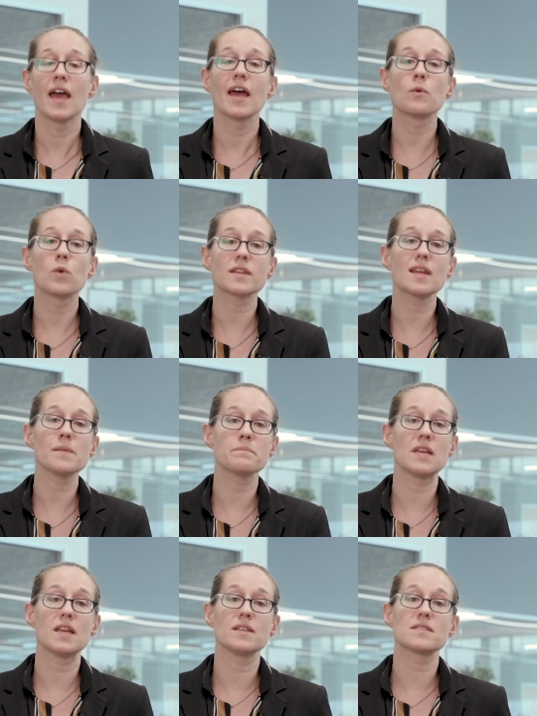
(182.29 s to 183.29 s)
And what that
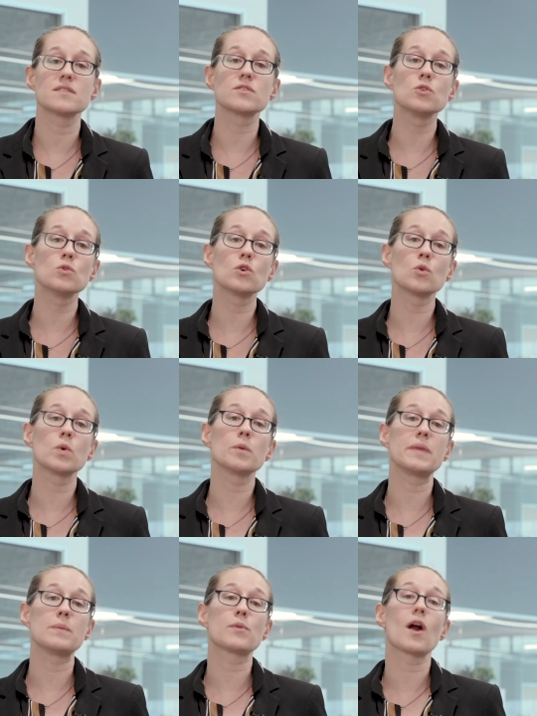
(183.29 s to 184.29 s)
means is Google will
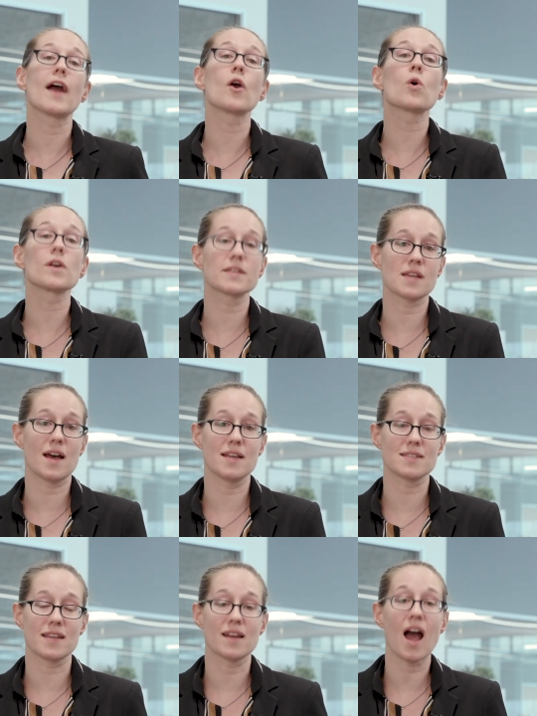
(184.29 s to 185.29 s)
be
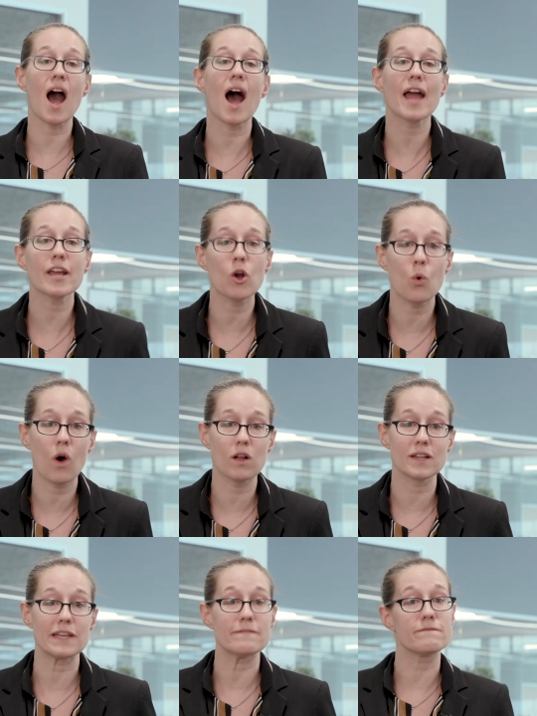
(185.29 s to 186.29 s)
prioritizing
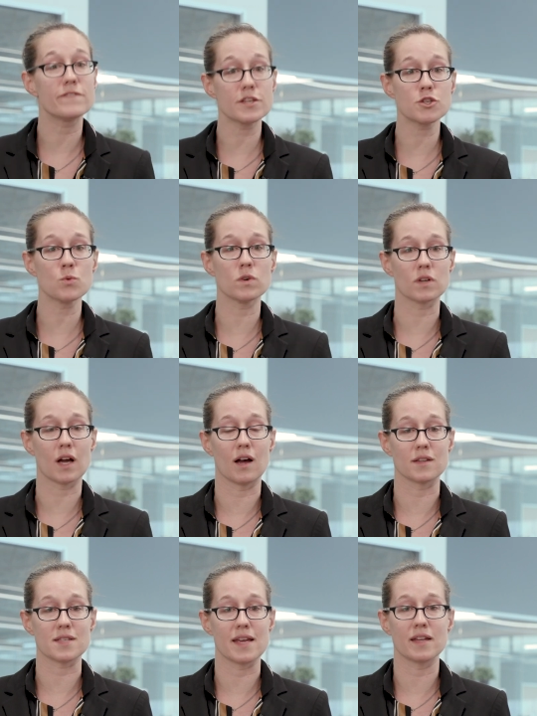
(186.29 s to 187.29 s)
high-quality visual
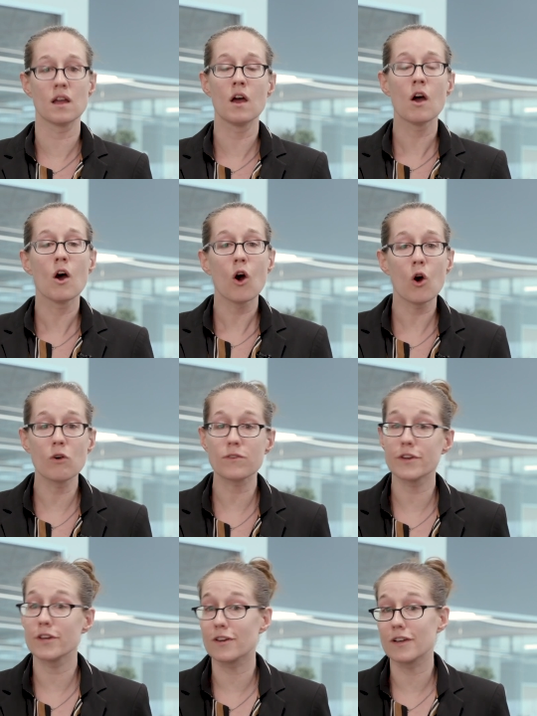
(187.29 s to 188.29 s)
content
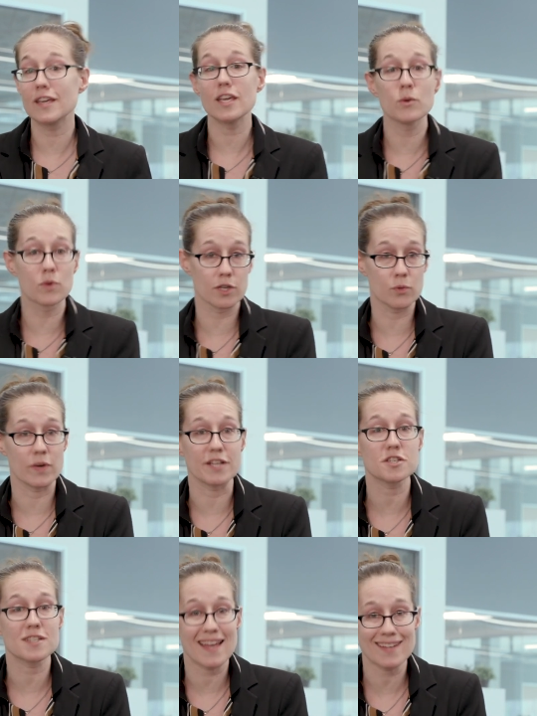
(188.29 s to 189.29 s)
over your
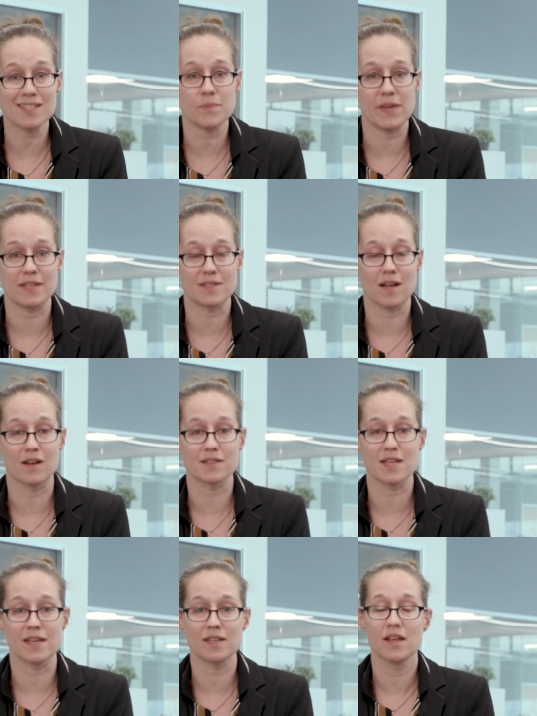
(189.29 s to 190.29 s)
keyword-rich text-based
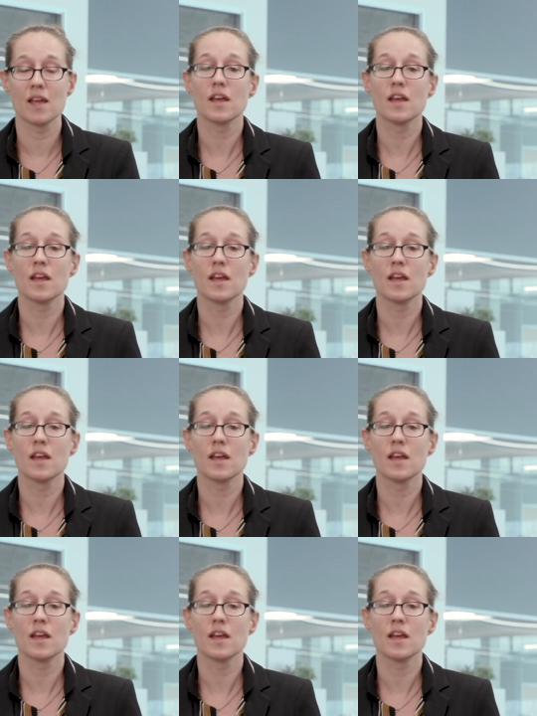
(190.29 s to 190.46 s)
content.